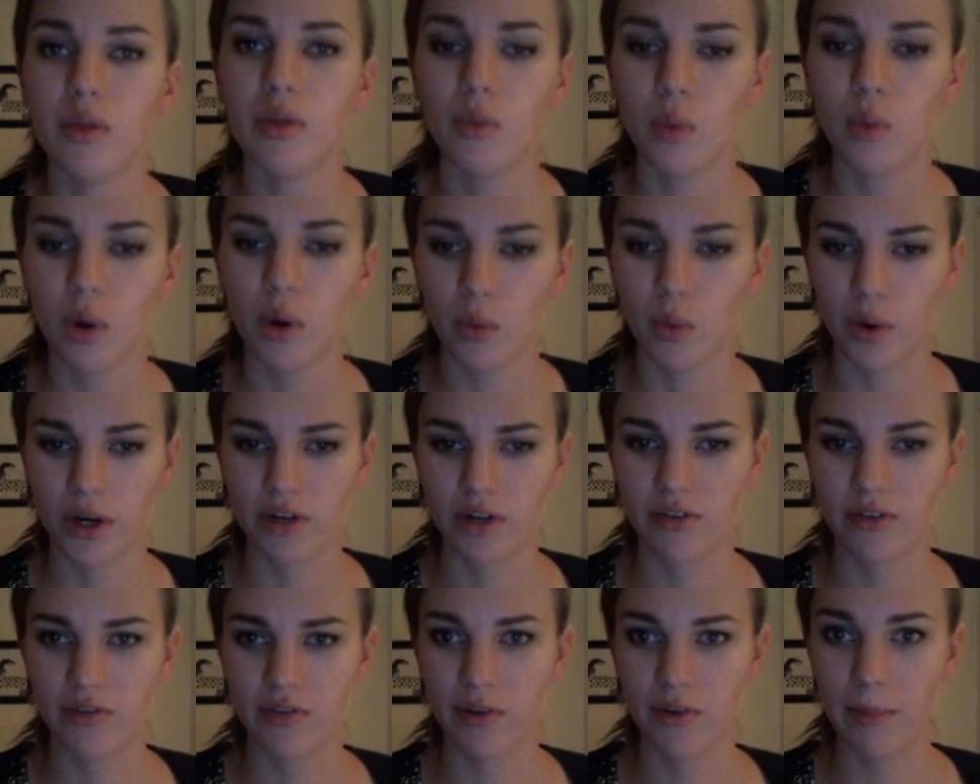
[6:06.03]
what
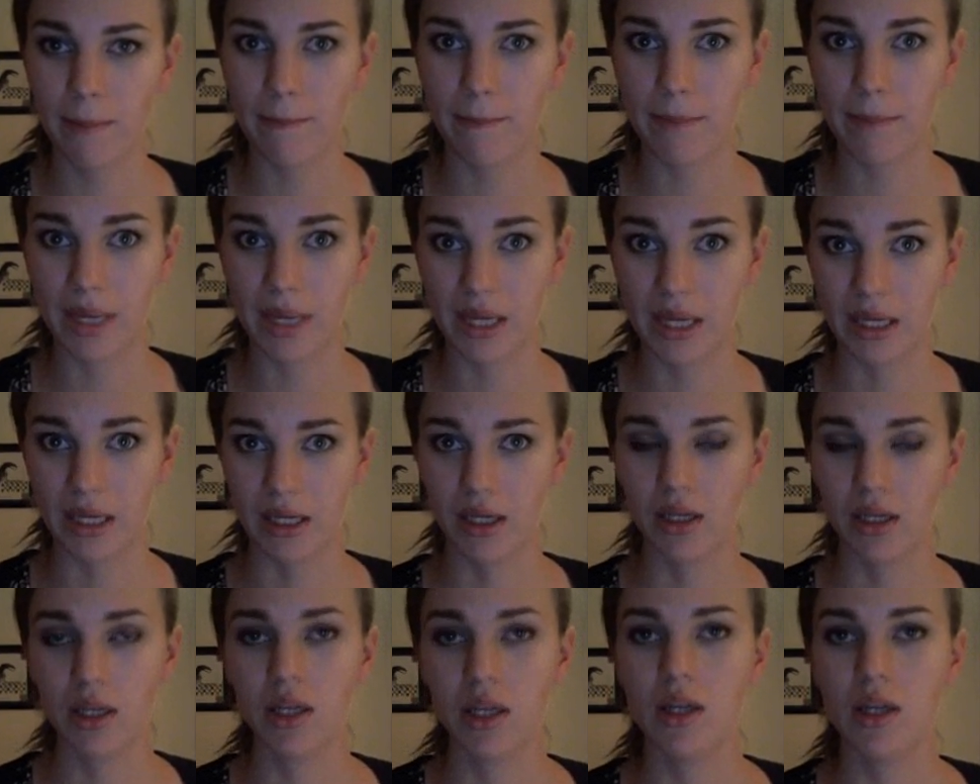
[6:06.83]
worked for
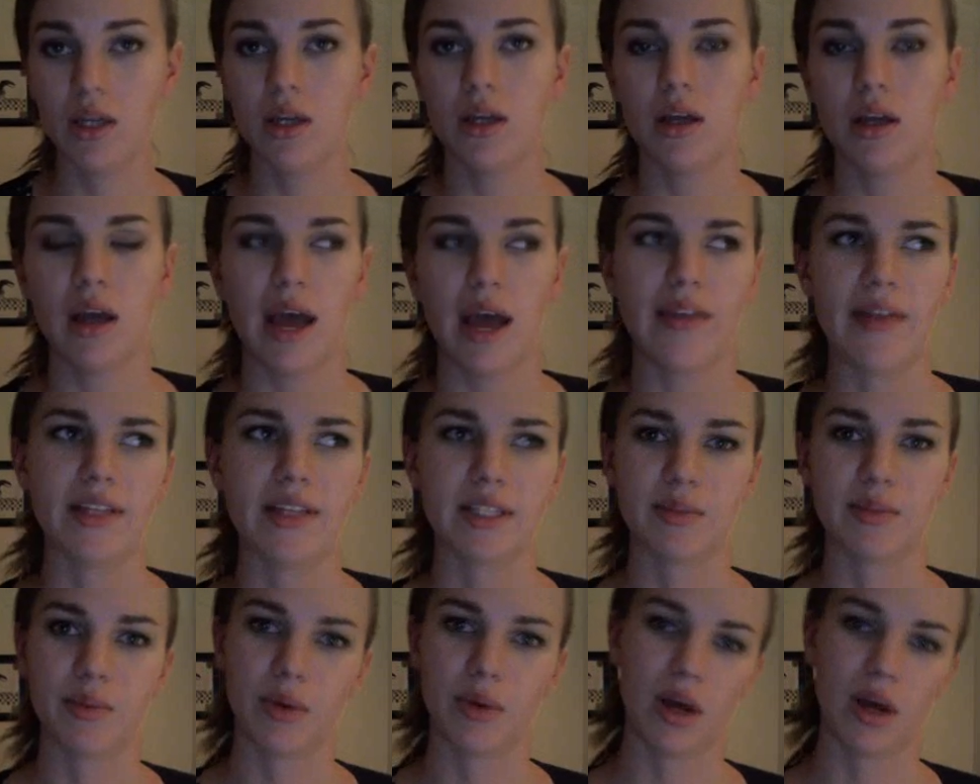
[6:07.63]
me, and
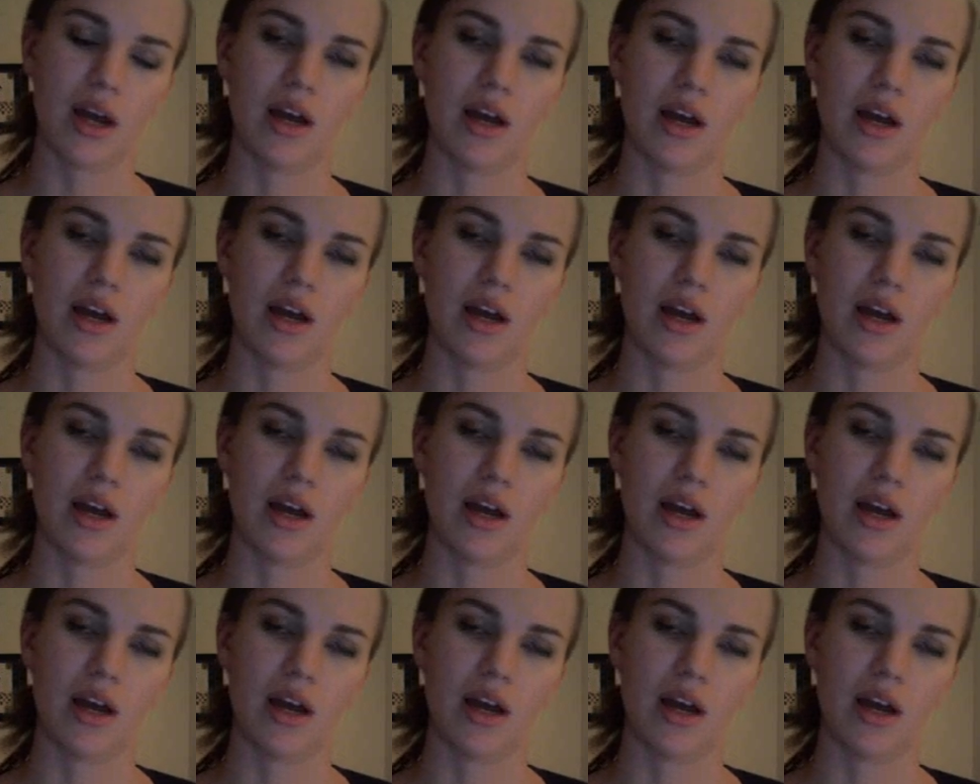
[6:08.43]
this,